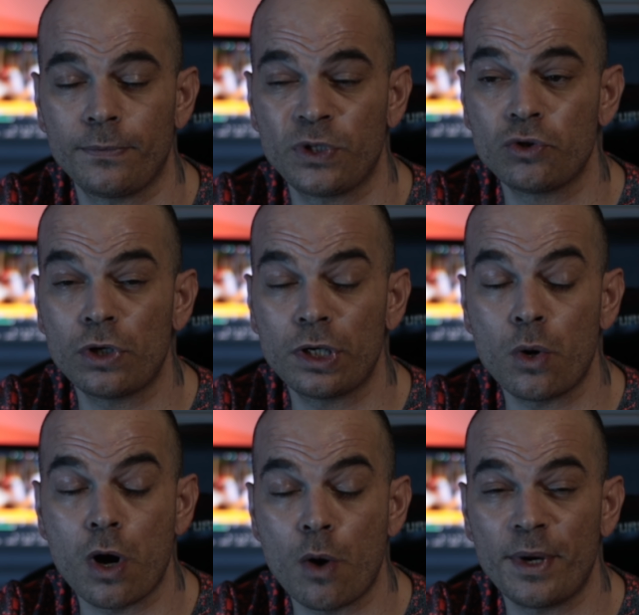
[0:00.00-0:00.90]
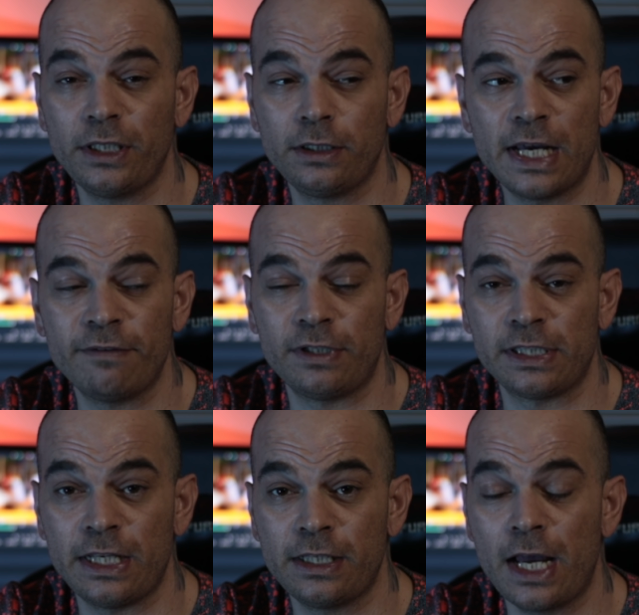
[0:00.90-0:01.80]
You don't know how many divers
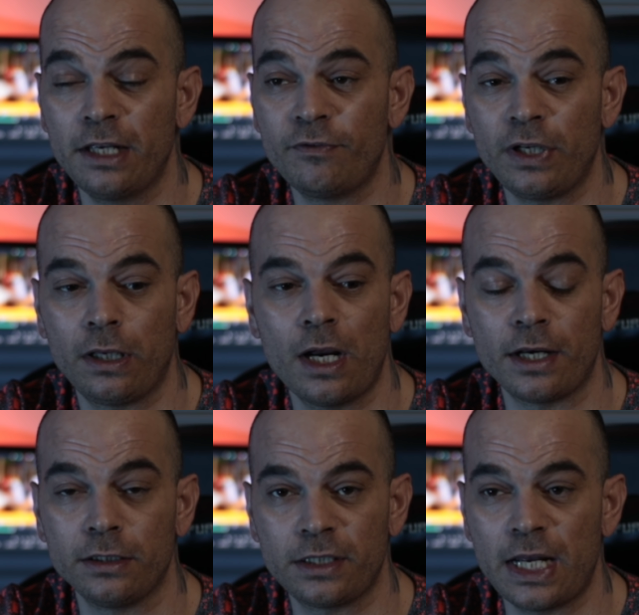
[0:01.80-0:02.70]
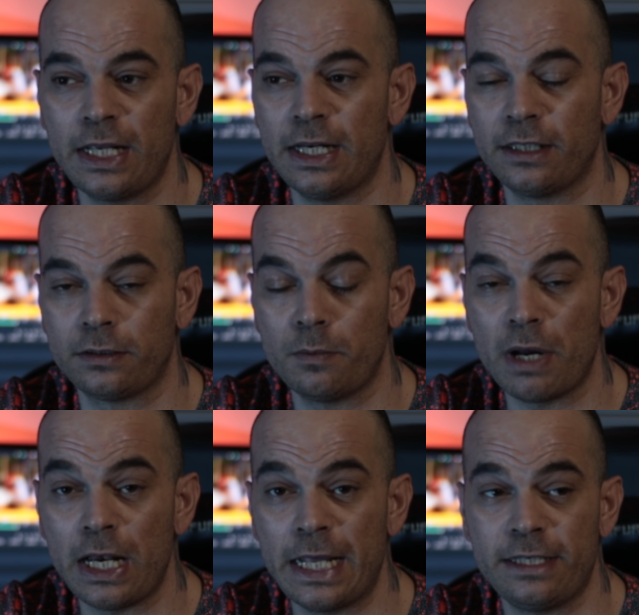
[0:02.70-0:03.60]
they die every year in Thailand, in
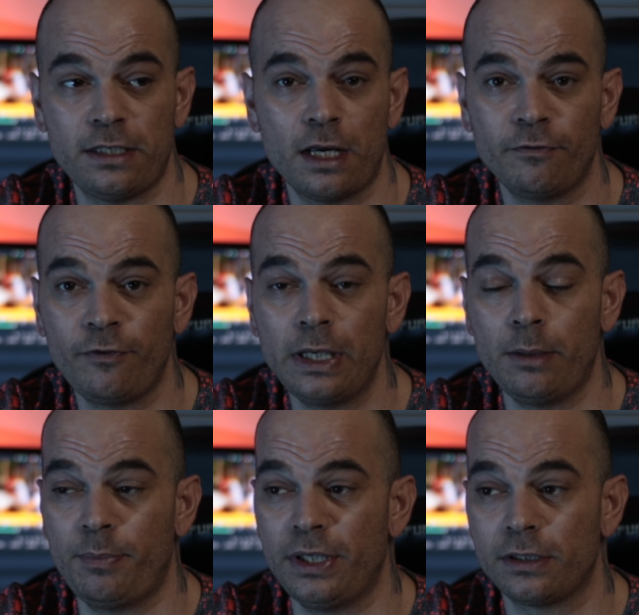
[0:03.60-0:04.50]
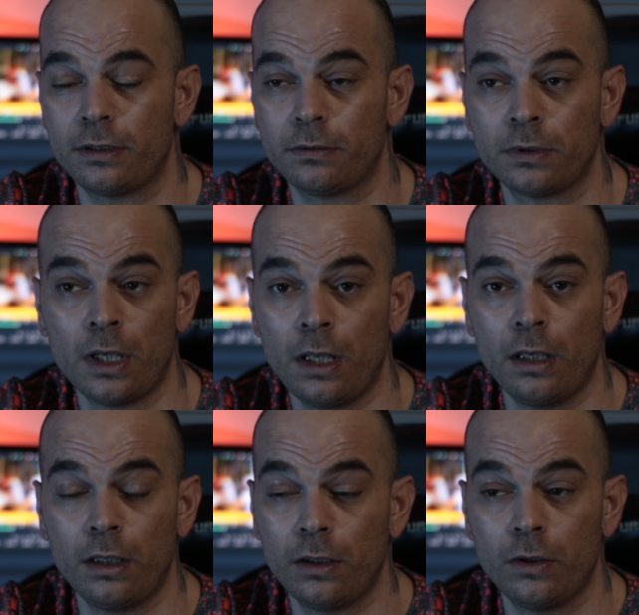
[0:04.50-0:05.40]
Malaysia, in Philippines,
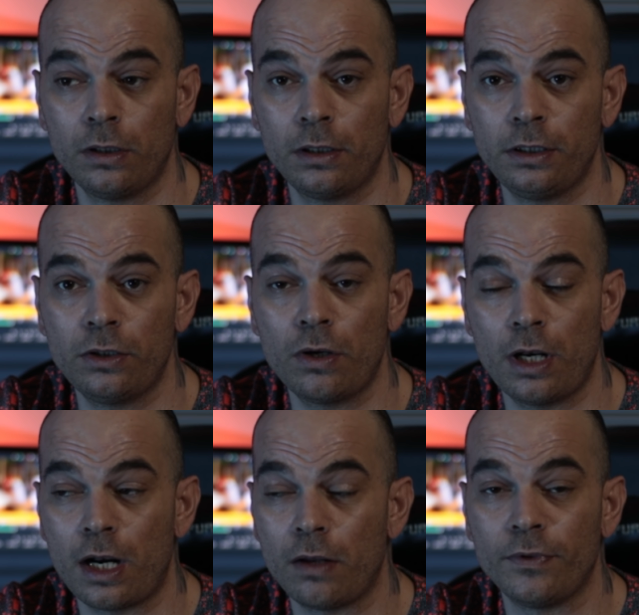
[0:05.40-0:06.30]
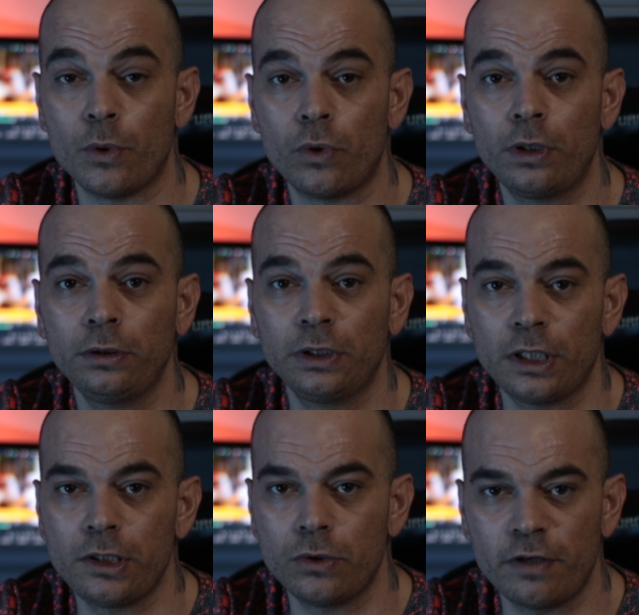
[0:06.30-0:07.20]
and all around the world,
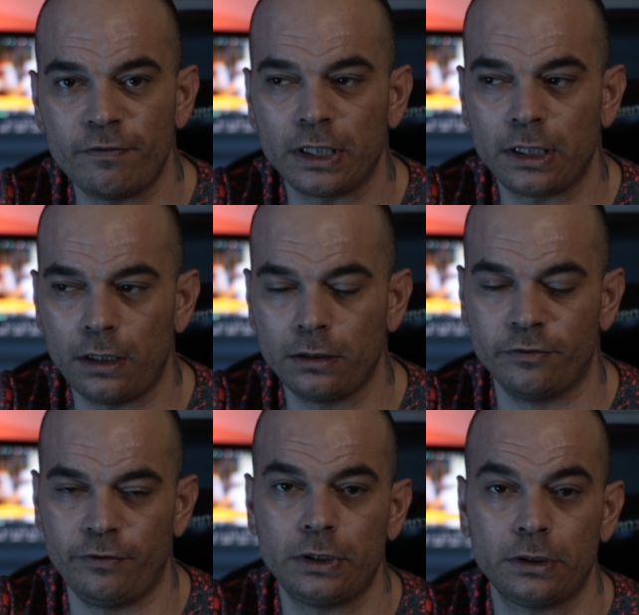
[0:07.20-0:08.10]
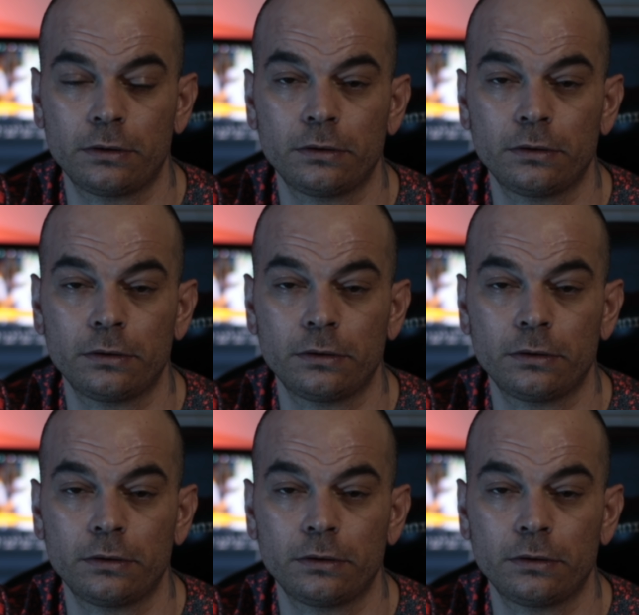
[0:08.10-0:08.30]
and you never heard of it.